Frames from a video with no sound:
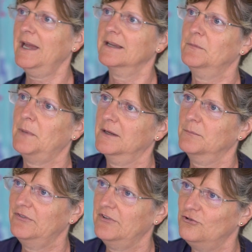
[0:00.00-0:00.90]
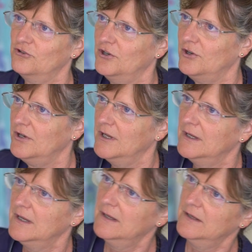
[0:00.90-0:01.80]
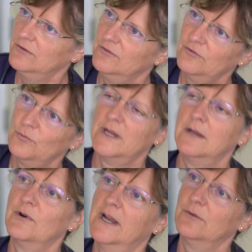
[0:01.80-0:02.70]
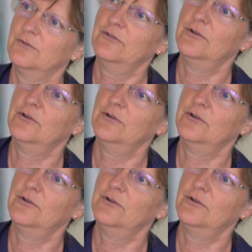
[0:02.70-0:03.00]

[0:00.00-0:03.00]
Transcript: back to back position, swinging round